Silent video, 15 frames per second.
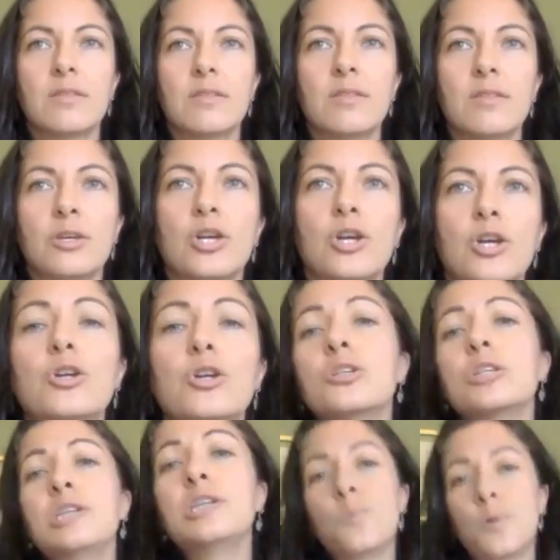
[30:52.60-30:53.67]
The
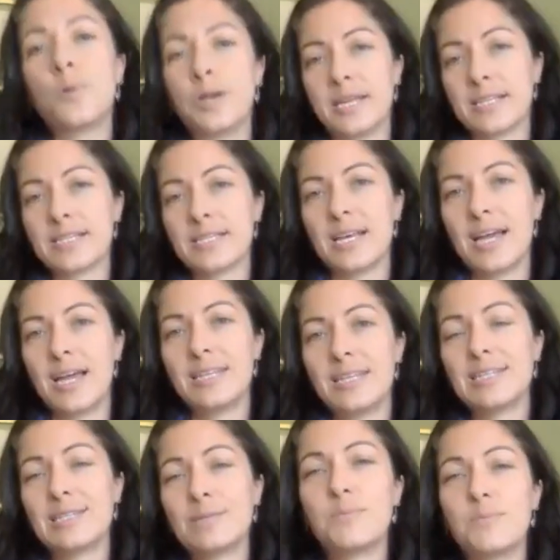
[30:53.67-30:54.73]
early
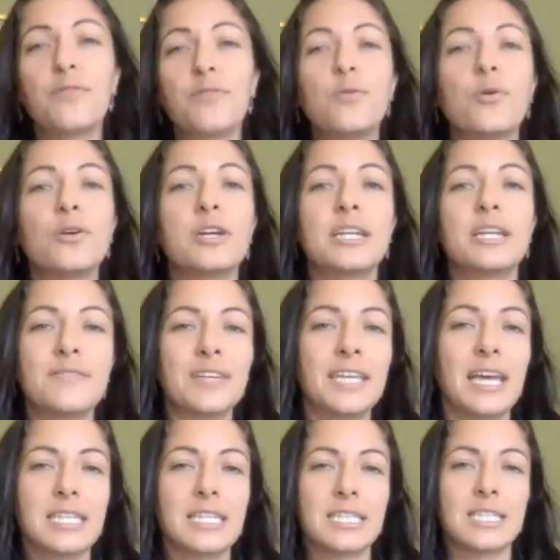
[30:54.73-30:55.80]
warning signs
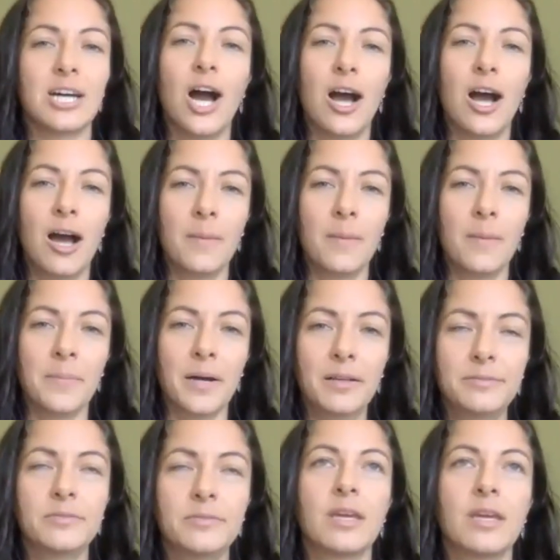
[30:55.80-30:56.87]
before it even gets to
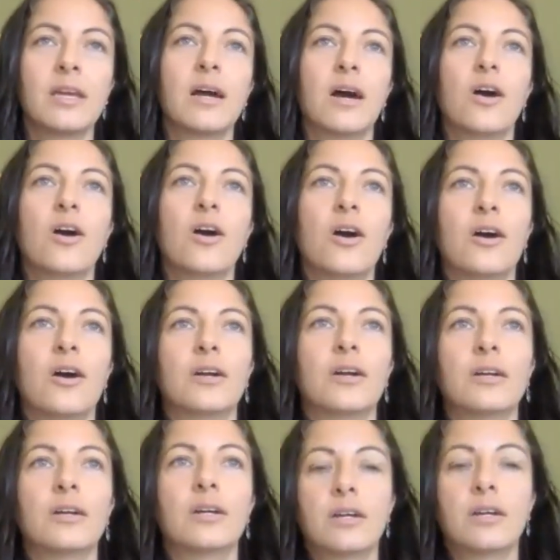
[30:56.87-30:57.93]
ama
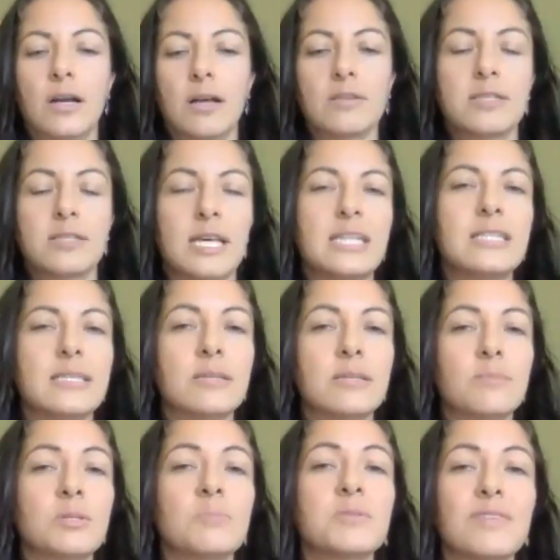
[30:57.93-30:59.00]
are
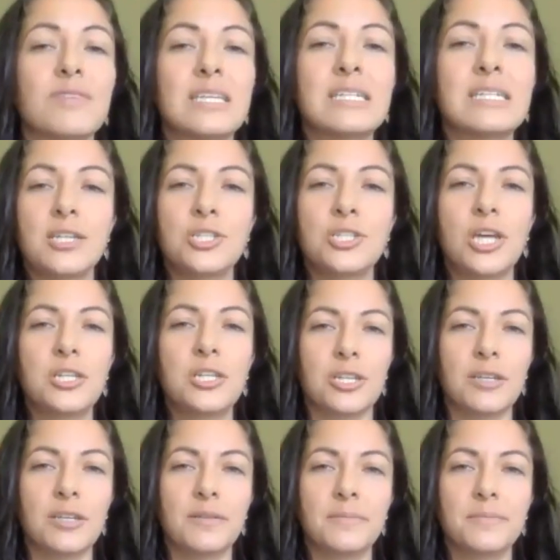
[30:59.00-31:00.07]
signs and symptoms of
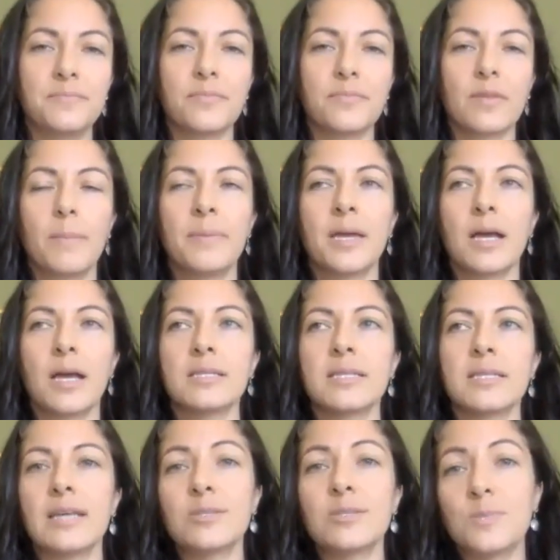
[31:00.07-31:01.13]
indigestion.
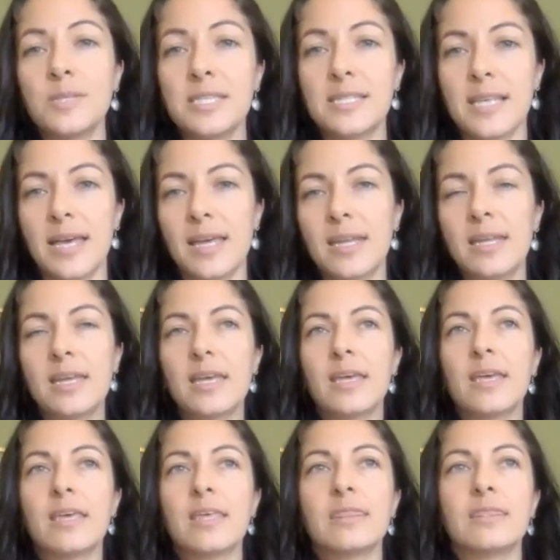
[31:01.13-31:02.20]
Because as we said,
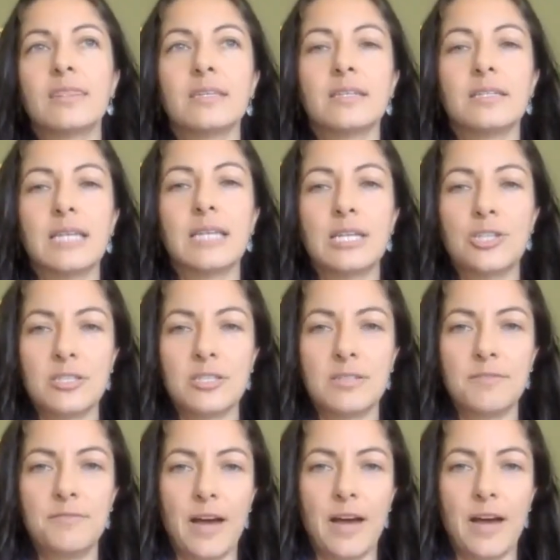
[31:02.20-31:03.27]
the digestive
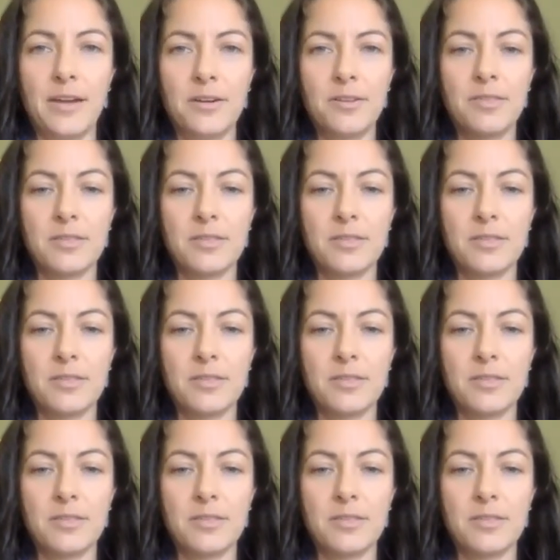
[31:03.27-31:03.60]
fire, the